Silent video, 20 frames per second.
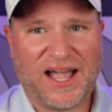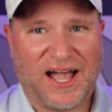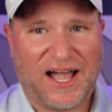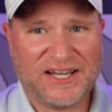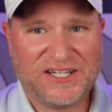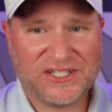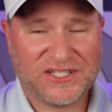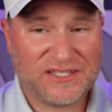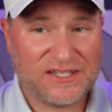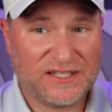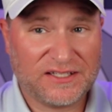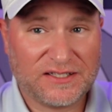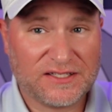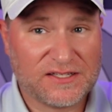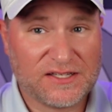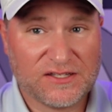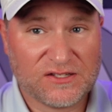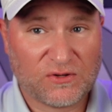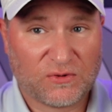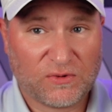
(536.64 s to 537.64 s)
I just think
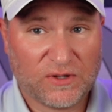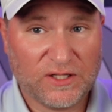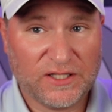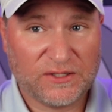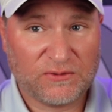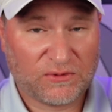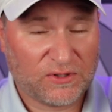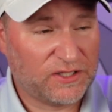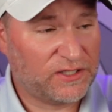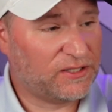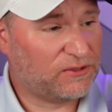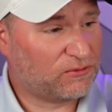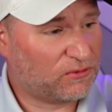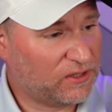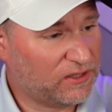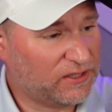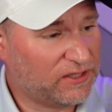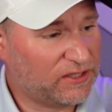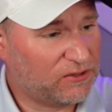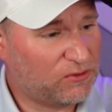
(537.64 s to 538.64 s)
this is a really, really,
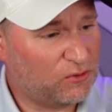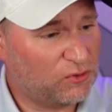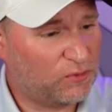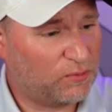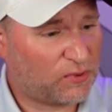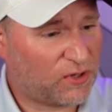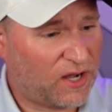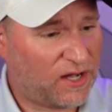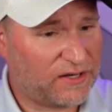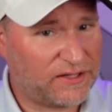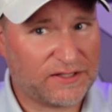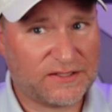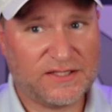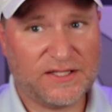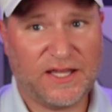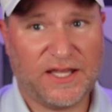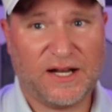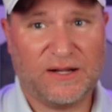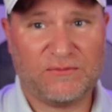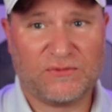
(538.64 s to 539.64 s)
really cool product,
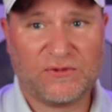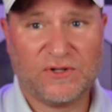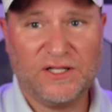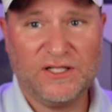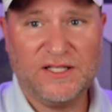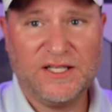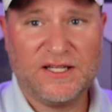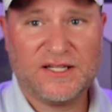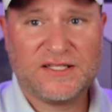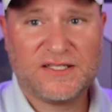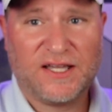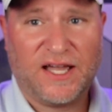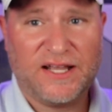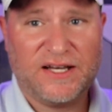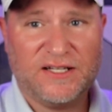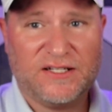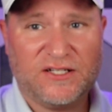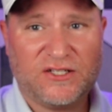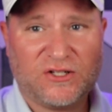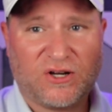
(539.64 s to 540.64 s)
and I'm really
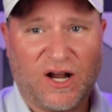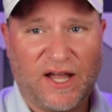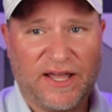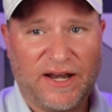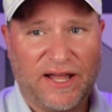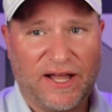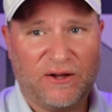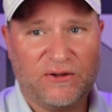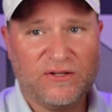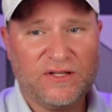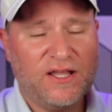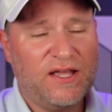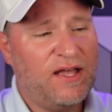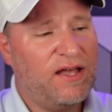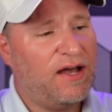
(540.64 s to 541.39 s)
excited to try it out.